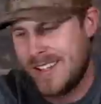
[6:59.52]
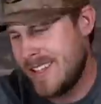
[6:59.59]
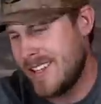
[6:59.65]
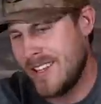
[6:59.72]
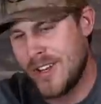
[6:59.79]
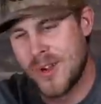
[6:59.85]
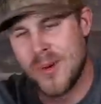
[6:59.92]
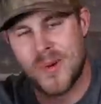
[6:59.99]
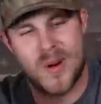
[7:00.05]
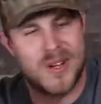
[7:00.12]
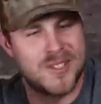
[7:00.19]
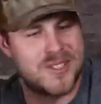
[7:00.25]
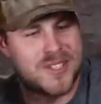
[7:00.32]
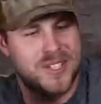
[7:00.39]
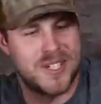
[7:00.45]
the new
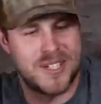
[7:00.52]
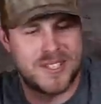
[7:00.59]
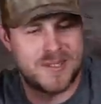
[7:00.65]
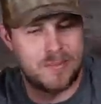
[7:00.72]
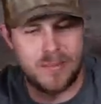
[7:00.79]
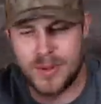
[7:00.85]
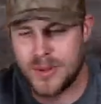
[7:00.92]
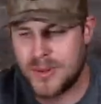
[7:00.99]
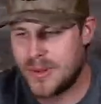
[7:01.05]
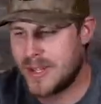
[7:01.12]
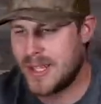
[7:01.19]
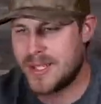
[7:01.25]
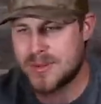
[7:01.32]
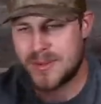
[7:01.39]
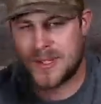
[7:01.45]
ones just blew
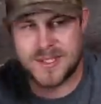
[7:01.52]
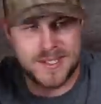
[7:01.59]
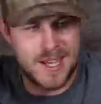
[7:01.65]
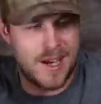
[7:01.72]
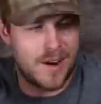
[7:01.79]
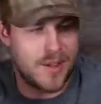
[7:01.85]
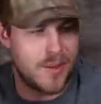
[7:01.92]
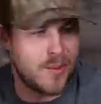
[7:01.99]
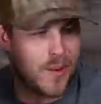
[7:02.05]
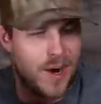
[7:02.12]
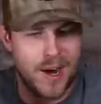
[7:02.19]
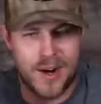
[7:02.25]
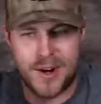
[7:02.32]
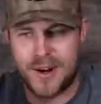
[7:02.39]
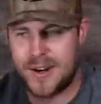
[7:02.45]
these ones out of the
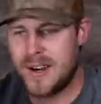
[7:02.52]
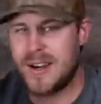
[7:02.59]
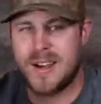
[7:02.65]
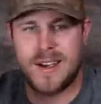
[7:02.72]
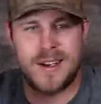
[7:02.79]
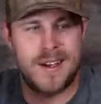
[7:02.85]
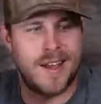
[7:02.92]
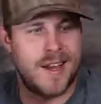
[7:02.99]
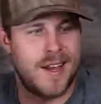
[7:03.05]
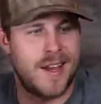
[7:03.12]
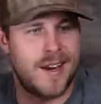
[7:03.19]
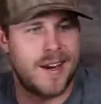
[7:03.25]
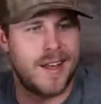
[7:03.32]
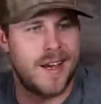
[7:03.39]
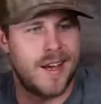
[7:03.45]
water,
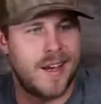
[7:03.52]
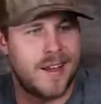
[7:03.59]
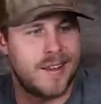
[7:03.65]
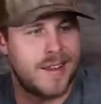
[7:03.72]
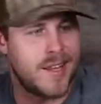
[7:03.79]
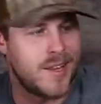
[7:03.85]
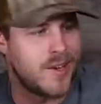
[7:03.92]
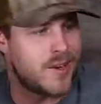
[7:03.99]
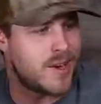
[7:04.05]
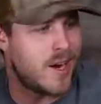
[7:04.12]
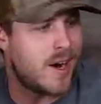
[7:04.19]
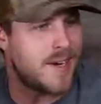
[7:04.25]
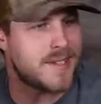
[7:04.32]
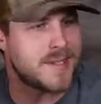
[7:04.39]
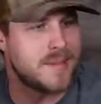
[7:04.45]
and they look
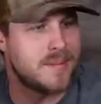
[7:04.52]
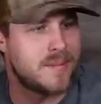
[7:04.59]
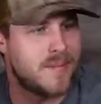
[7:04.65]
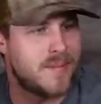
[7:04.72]
awesome.